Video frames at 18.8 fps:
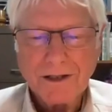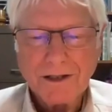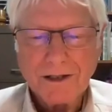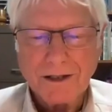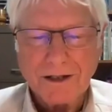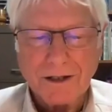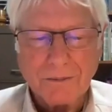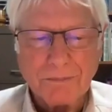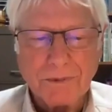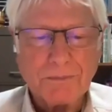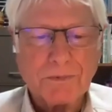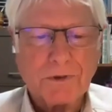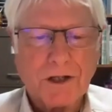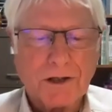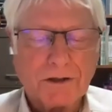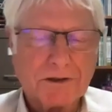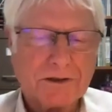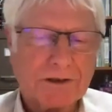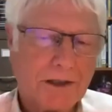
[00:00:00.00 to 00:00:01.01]
Uh, people
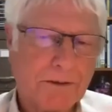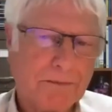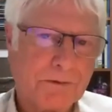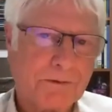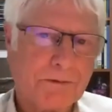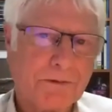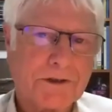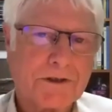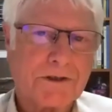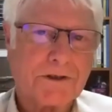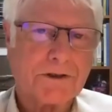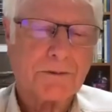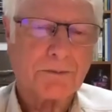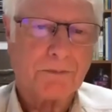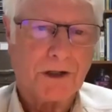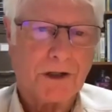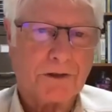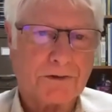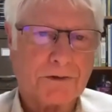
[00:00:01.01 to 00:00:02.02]
always say if you're fishing a
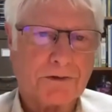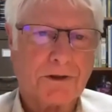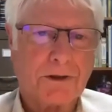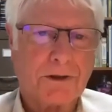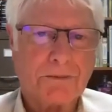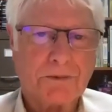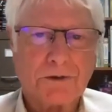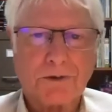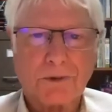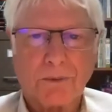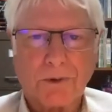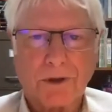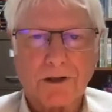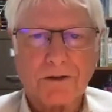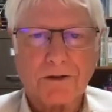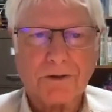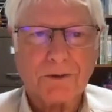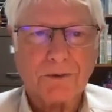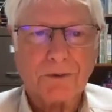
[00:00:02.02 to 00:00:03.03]
small stream, use a one
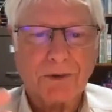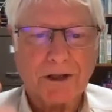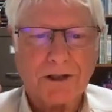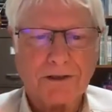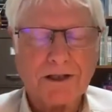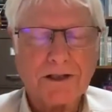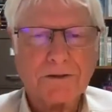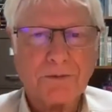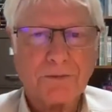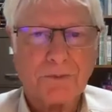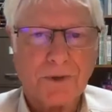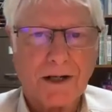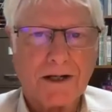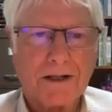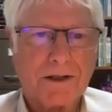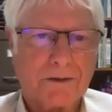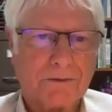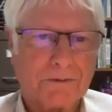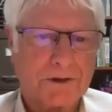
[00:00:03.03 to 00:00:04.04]
or two weight. That's
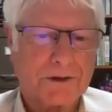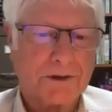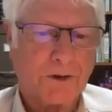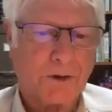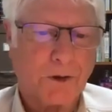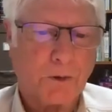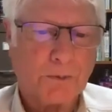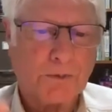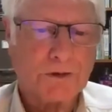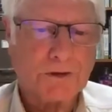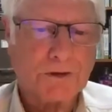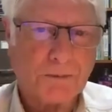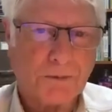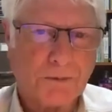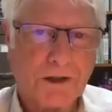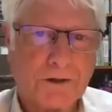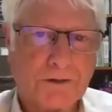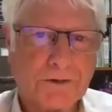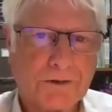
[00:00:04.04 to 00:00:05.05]
fine if it's an open
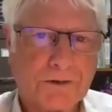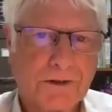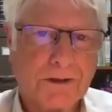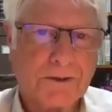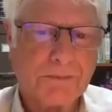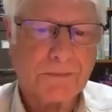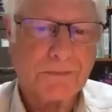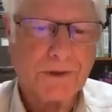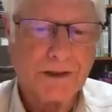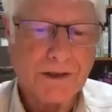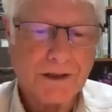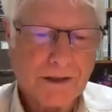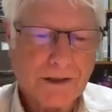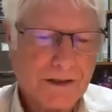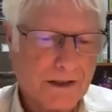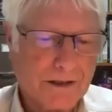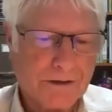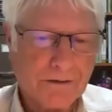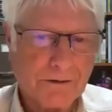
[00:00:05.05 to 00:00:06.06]
small stream, but
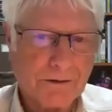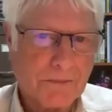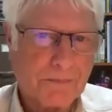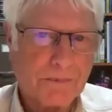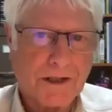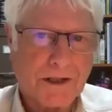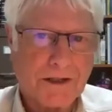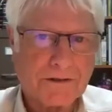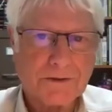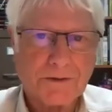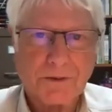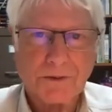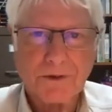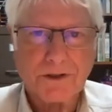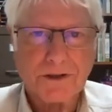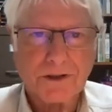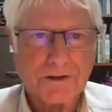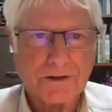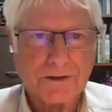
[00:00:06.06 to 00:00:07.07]
I grew up in
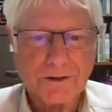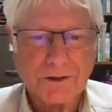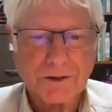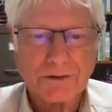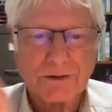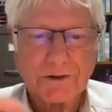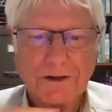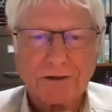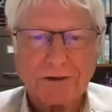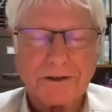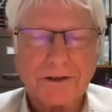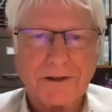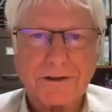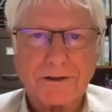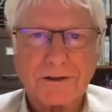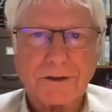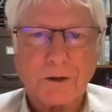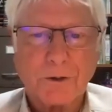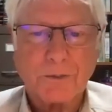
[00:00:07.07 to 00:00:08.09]
Astoria. There's no such thing
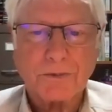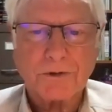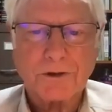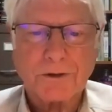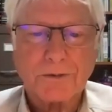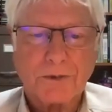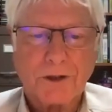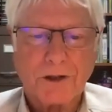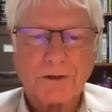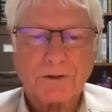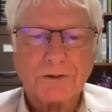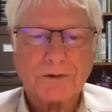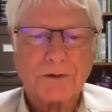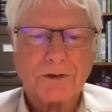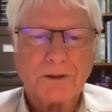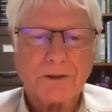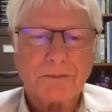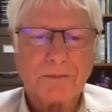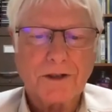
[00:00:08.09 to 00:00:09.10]
as an open small
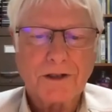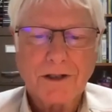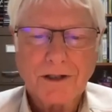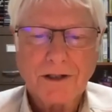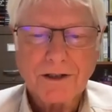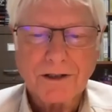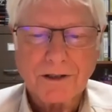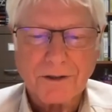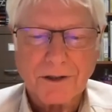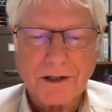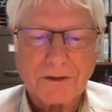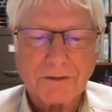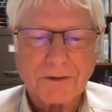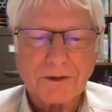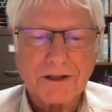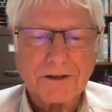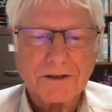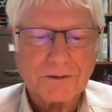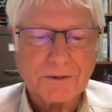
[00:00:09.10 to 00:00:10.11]
stream around
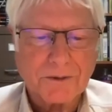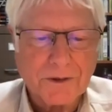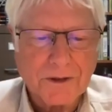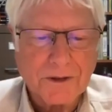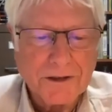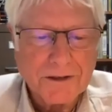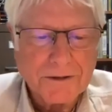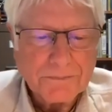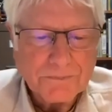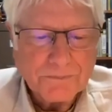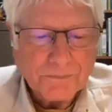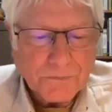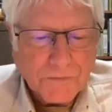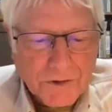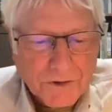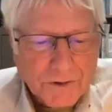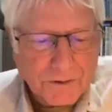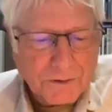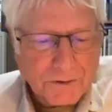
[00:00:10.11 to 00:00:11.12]
Astoria.
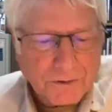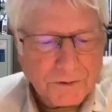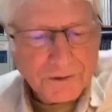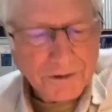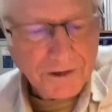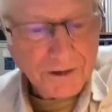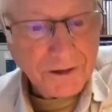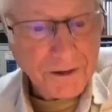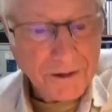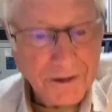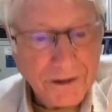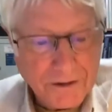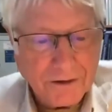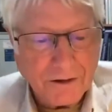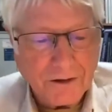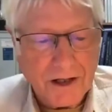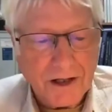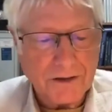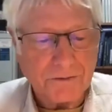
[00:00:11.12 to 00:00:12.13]
So, and in
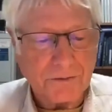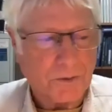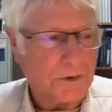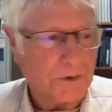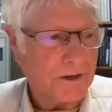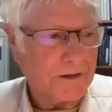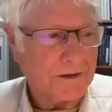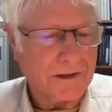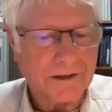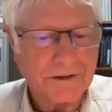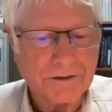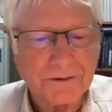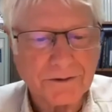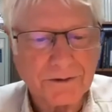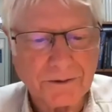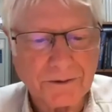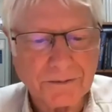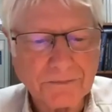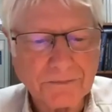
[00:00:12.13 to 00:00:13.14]
a lot of Oregon, that's true.